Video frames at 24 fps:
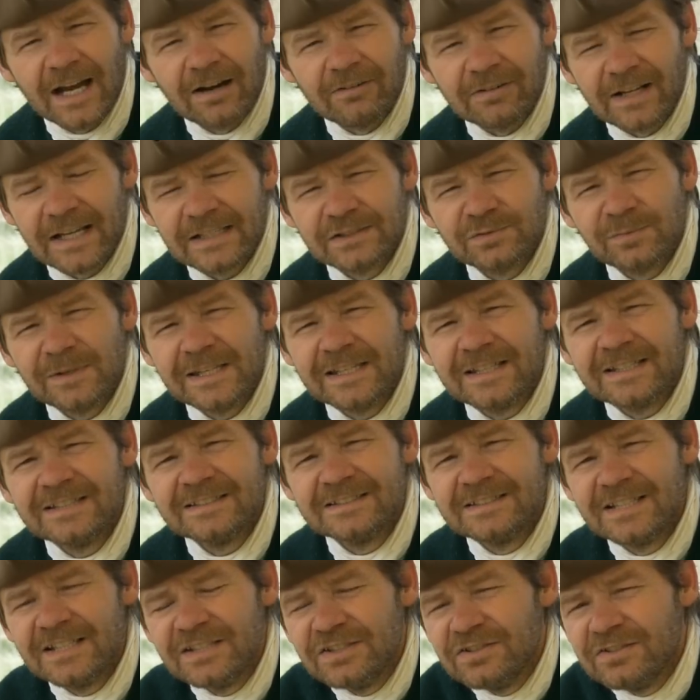out, as we
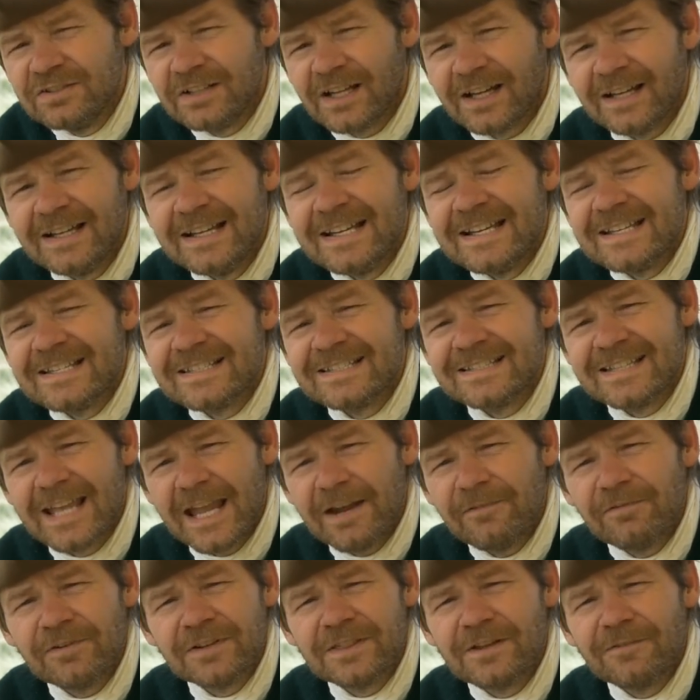continue to
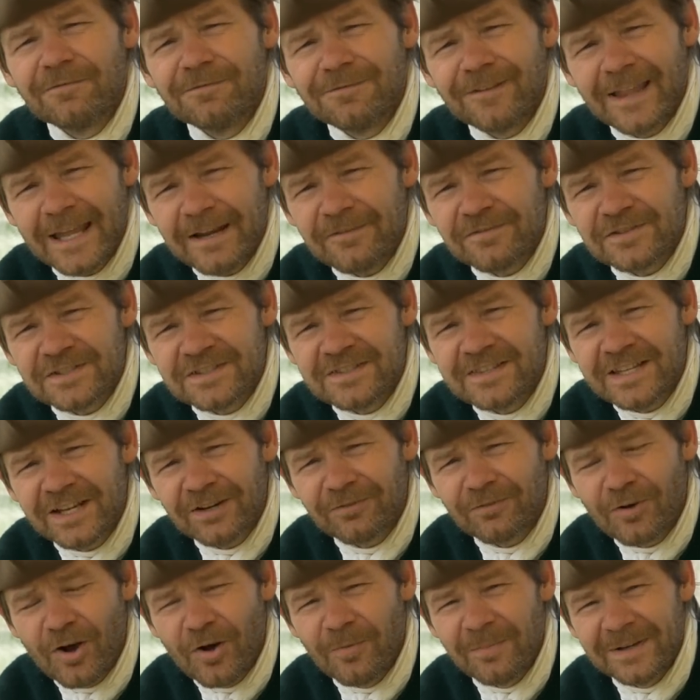savor the flavors and
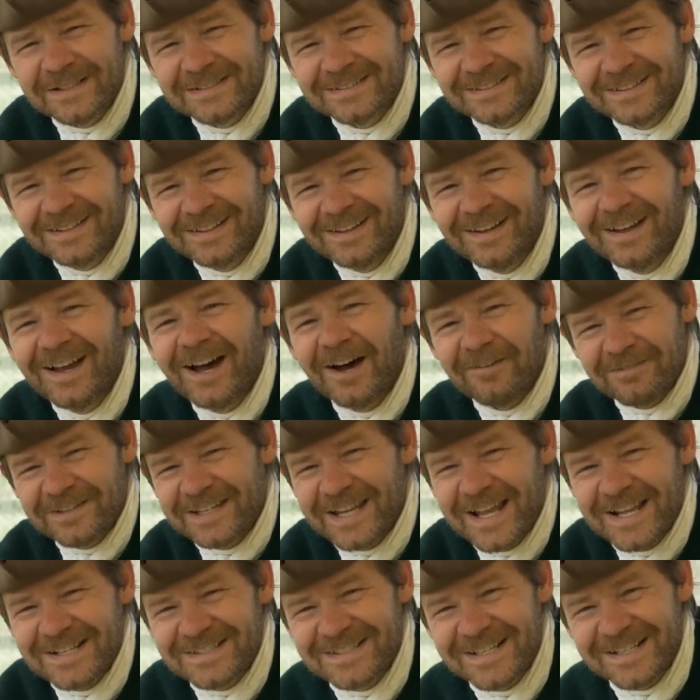the aromas of
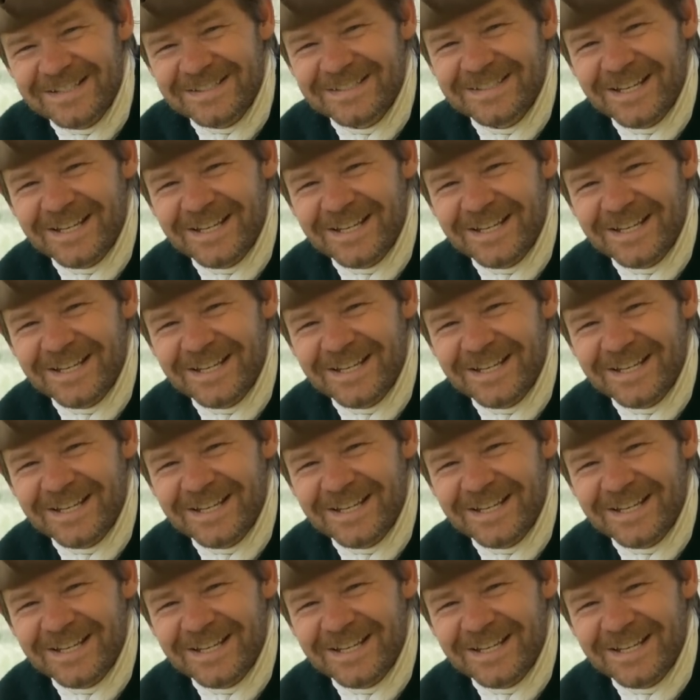the 18th